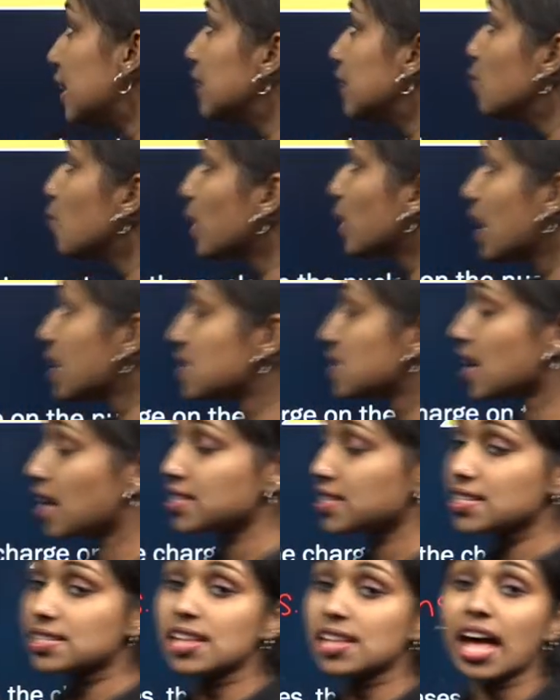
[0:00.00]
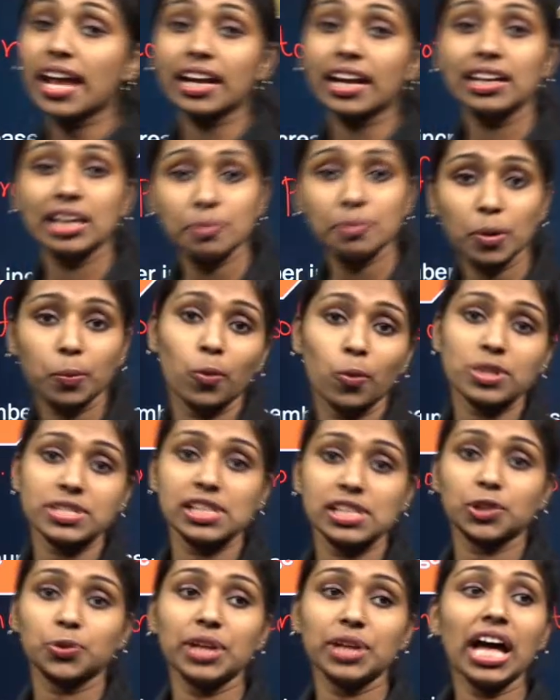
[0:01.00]
the nuclear charge is directly
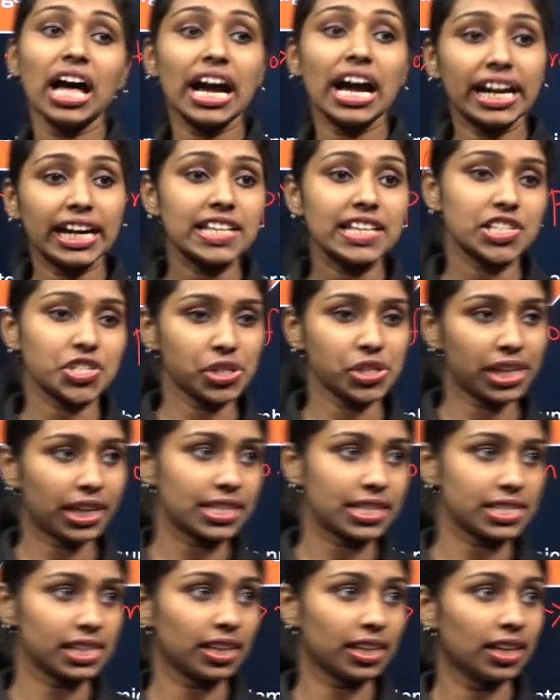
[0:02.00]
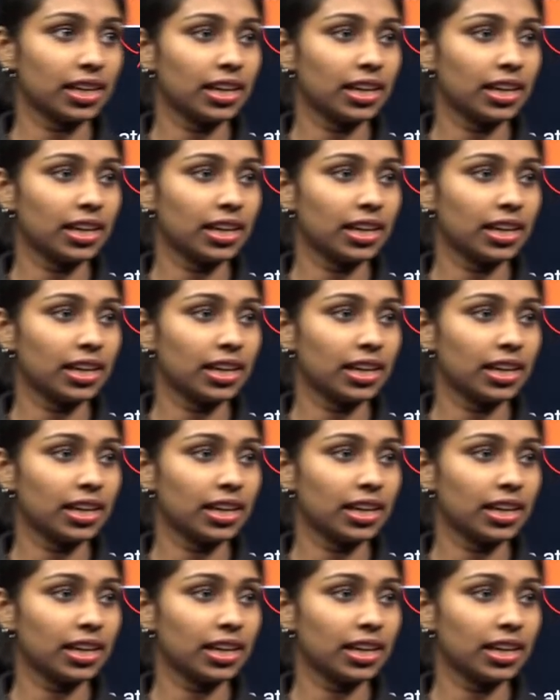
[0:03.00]
proportional to the ionization energy.